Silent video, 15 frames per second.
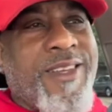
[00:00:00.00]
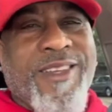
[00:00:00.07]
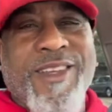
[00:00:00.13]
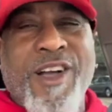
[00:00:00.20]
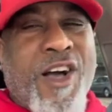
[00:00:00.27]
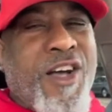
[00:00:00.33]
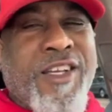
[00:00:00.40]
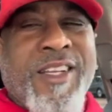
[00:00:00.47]

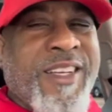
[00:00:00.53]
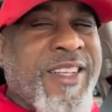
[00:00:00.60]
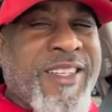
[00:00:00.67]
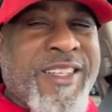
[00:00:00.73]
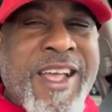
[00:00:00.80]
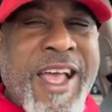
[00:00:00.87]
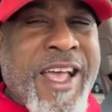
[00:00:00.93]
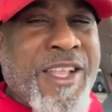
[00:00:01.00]
God didn't
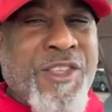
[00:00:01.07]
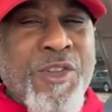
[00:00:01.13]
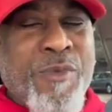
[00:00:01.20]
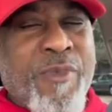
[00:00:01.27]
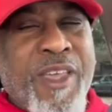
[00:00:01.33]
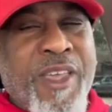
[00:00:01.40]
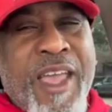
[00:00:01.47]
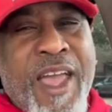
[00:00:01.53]
design you to
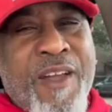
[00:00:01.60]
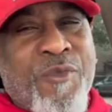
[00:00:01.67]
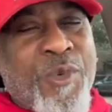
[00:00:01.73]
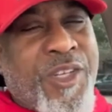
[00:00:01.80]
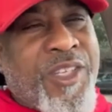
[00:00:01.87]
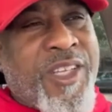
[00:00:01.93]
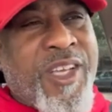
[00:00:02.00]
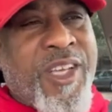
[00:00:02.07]
be
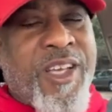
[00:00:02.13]
average.